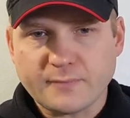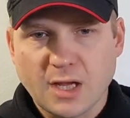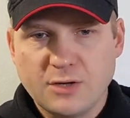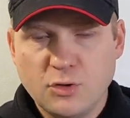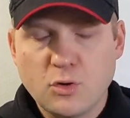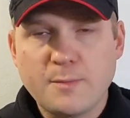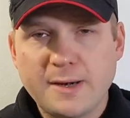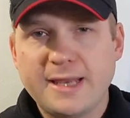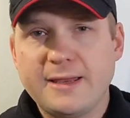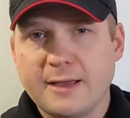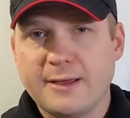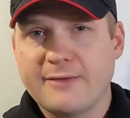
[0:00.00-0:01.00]

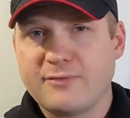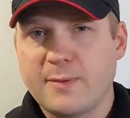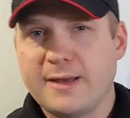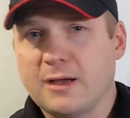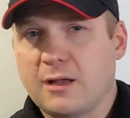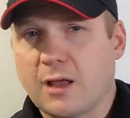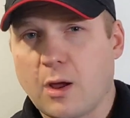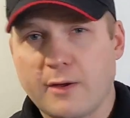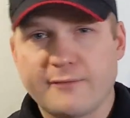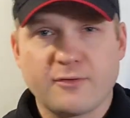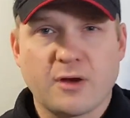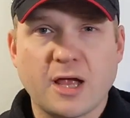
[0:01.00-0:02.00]
Normally, every week I'll go
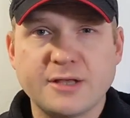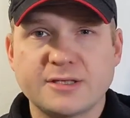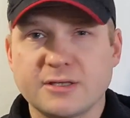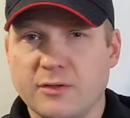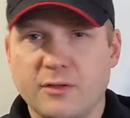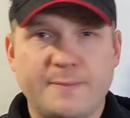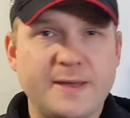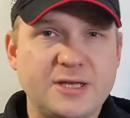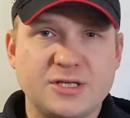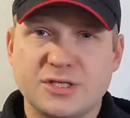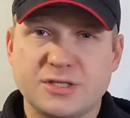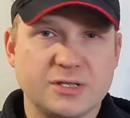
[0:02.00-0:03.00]
out for a hunt on the
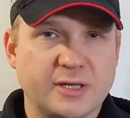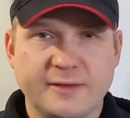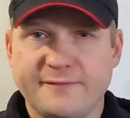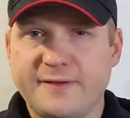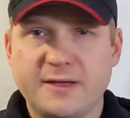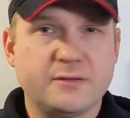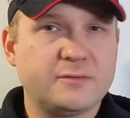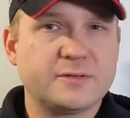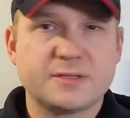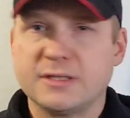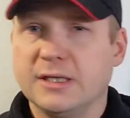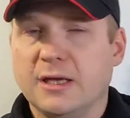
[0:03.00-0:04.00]
beach, in the
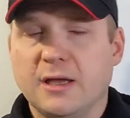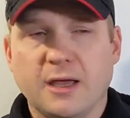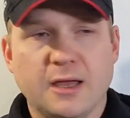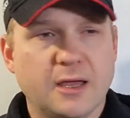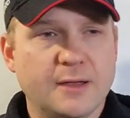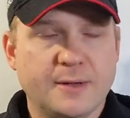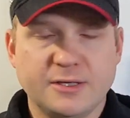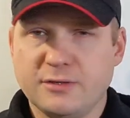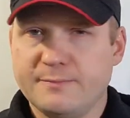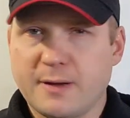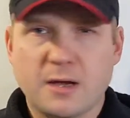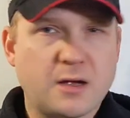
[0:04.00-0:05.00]
fields. I
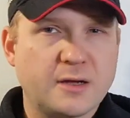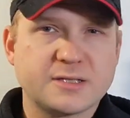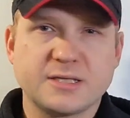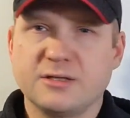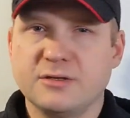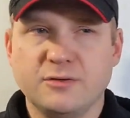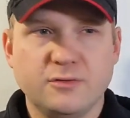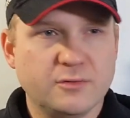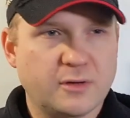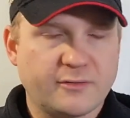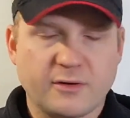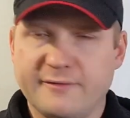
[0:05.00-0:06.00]
do parks, I've
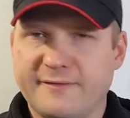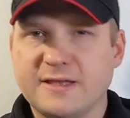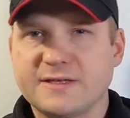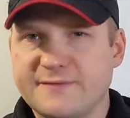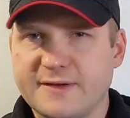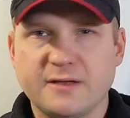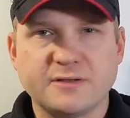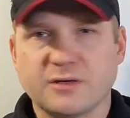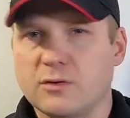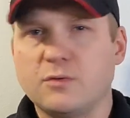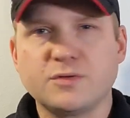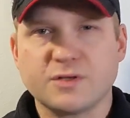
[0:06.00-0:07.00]
got events fields,
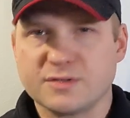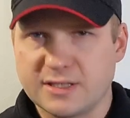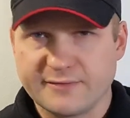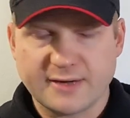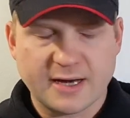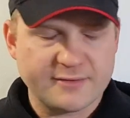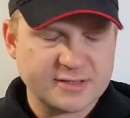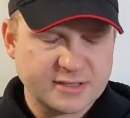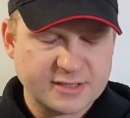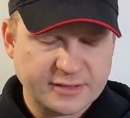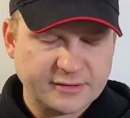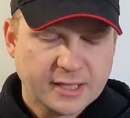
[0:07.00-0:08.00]
I've got all sorts of different areas
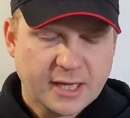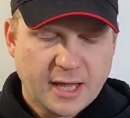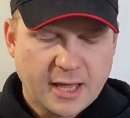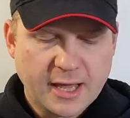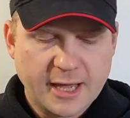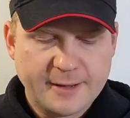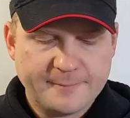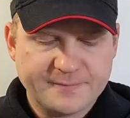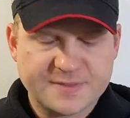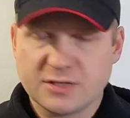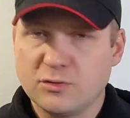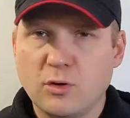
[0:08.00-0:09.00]
I do.
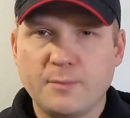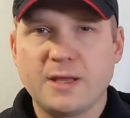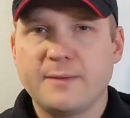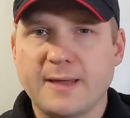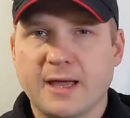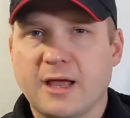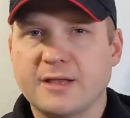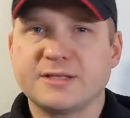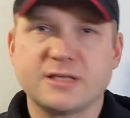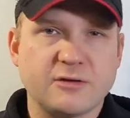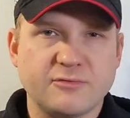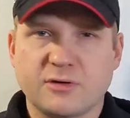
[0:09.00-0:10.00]
So normally it'll be a
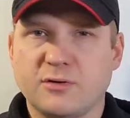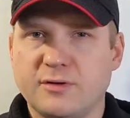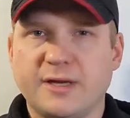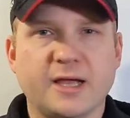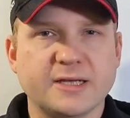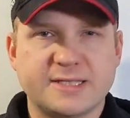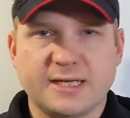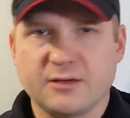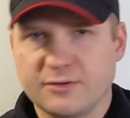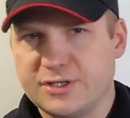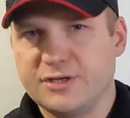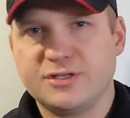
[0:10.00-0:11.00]
hunt, I record it, I stick it
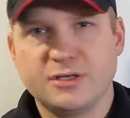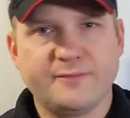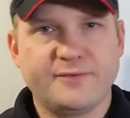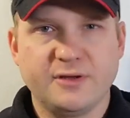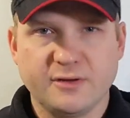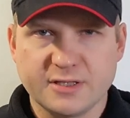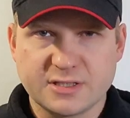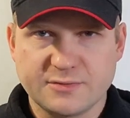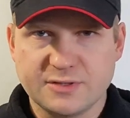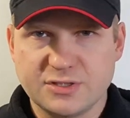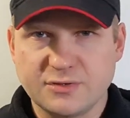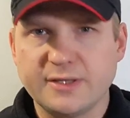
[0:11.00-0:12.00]
on YouTube for you guys to
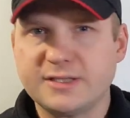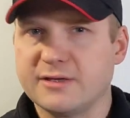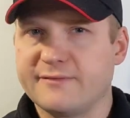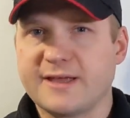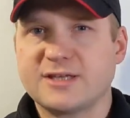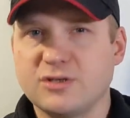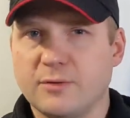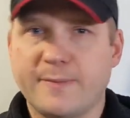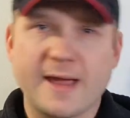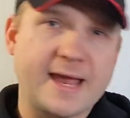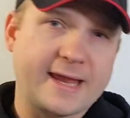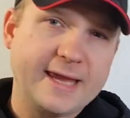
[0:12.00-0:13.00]
enjoy. So if that's your
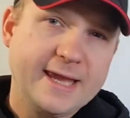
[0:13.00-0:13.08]
bag,